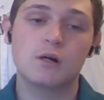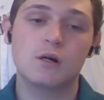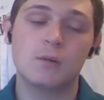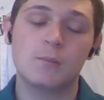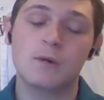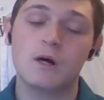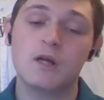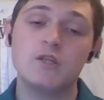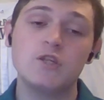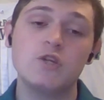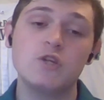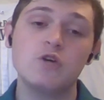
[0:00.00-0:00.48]

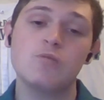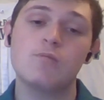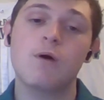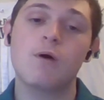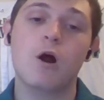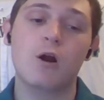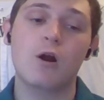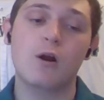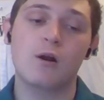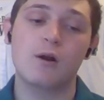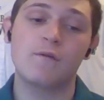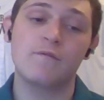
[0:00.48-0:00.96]
new
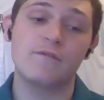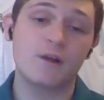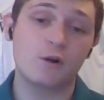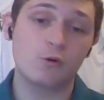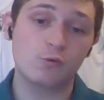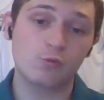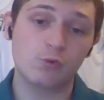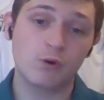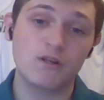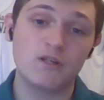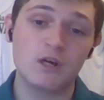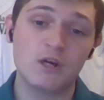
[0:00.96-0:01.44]
part of their
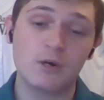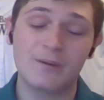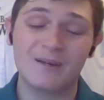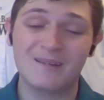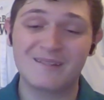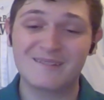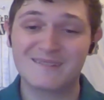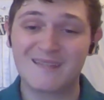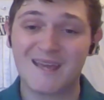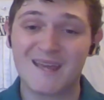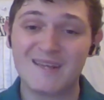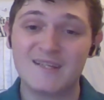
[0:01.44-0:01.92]
window
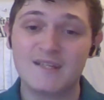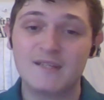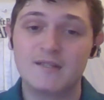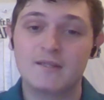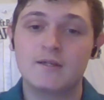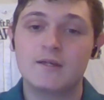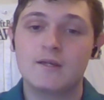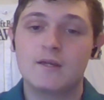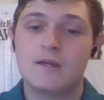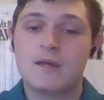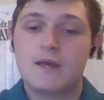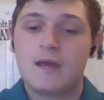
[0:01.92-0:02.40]
extended,
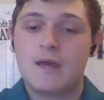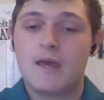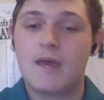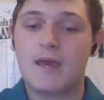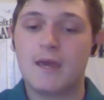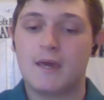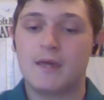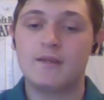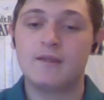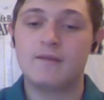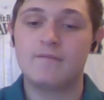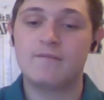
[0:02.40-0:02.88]

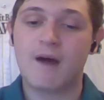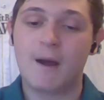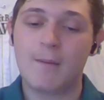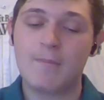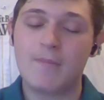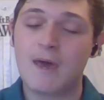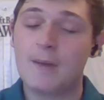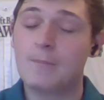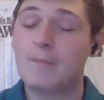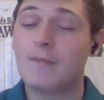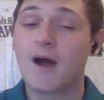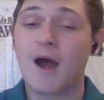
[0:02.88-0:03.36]
and if I'm
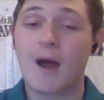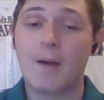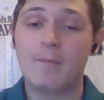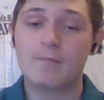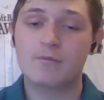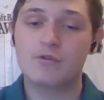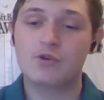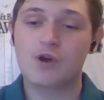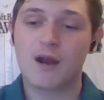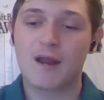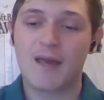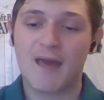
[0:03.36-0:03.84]
them, I'm
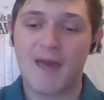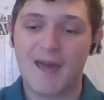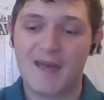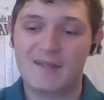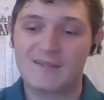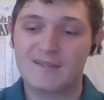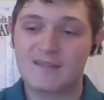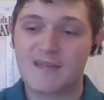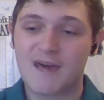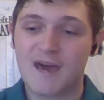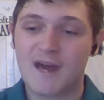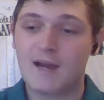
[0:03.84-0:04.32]
trying to
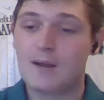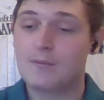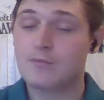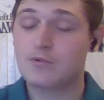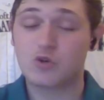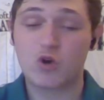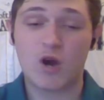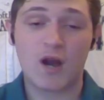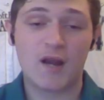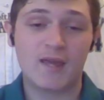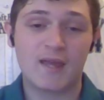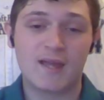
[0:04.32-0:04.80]
add to that. I'm
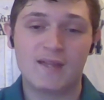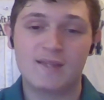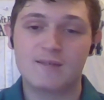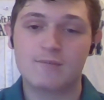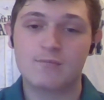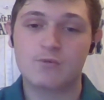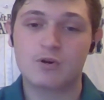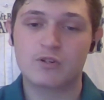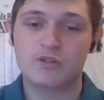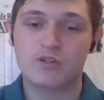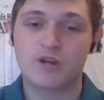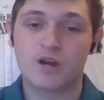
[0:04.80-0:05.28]
trying to get
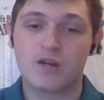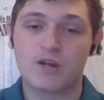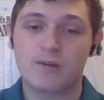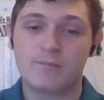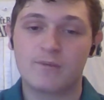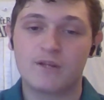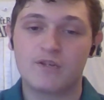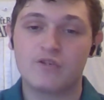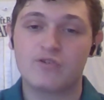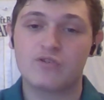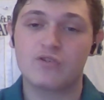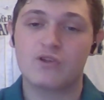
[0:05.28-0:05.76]
some more starting
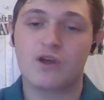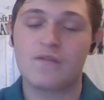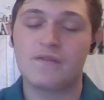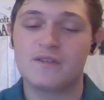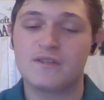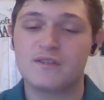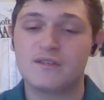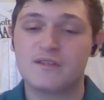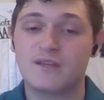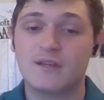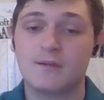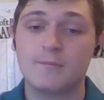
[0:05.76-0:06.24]
pitchers on
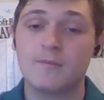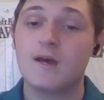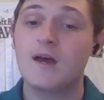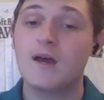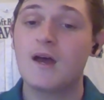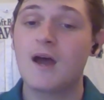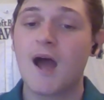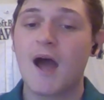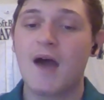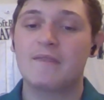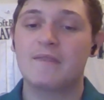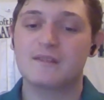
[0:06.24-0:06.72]
this team.
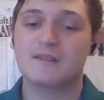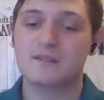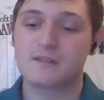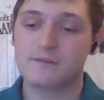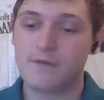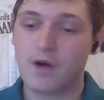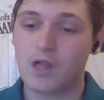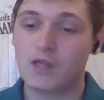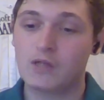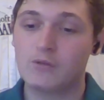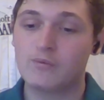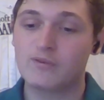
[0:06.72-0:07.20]
I think
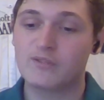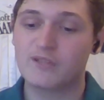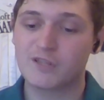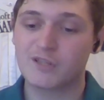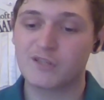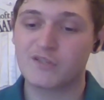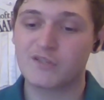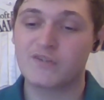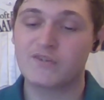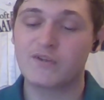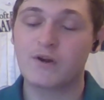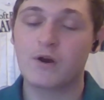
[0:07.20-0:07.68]
Savali was a
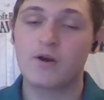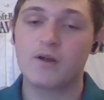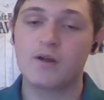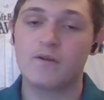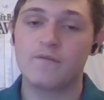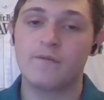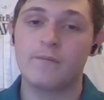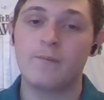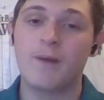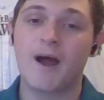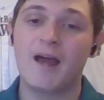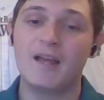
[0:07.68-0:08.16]
good start
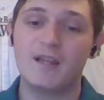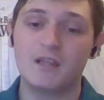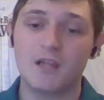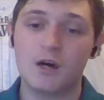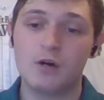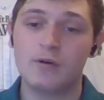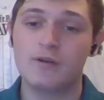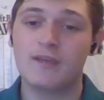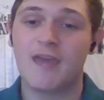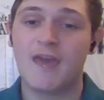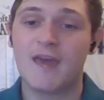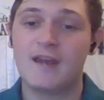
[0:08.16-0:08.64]
of a buy
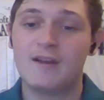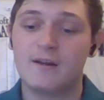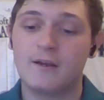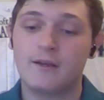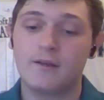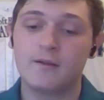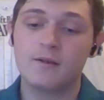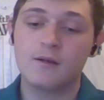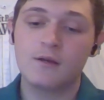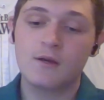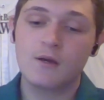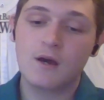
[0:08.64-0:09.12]
low
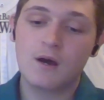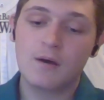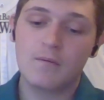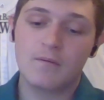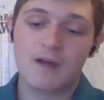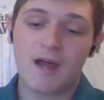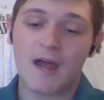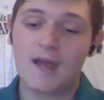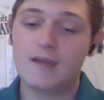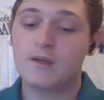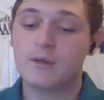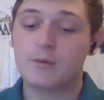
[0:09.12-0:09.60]
candidate, a
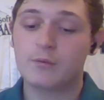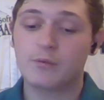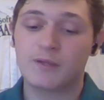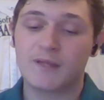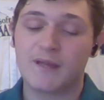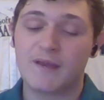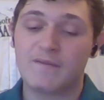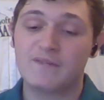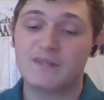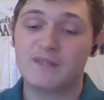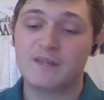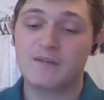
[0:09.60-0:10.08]
guy you didn't really
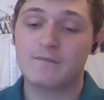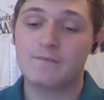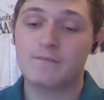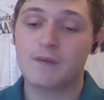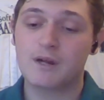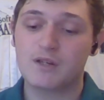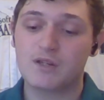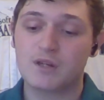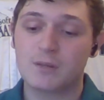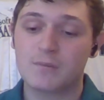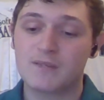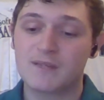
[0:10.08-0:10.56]
have to give
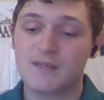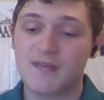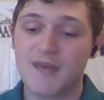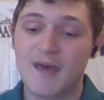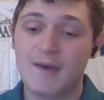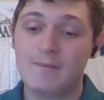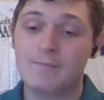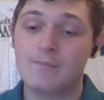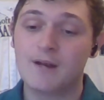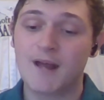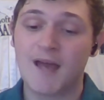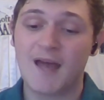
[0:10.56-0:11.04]
much up to
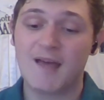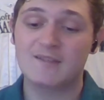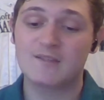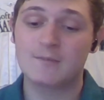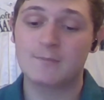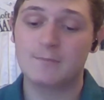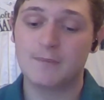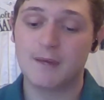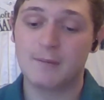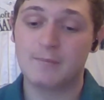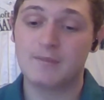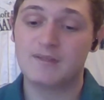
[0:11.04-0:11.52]
get, but has a
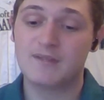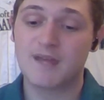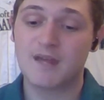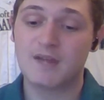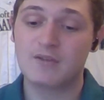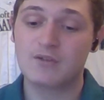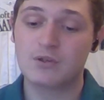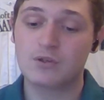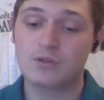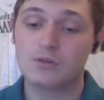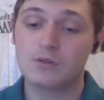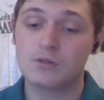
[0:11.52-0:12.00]
big
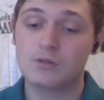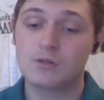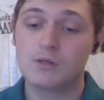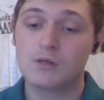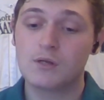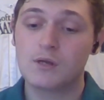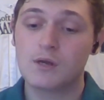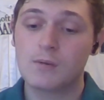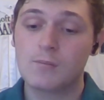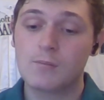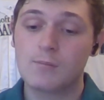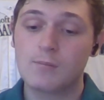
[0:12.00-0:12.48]
potential.
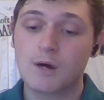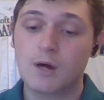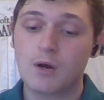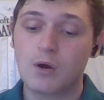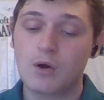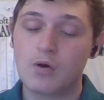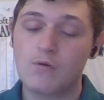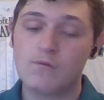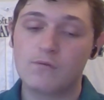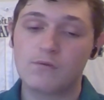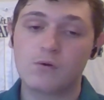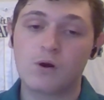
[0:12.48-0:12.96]
But
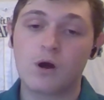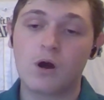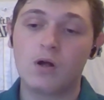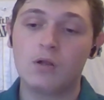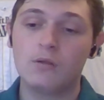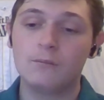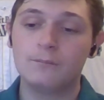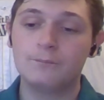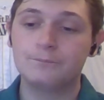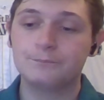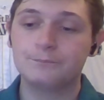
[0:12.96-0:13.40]
overall,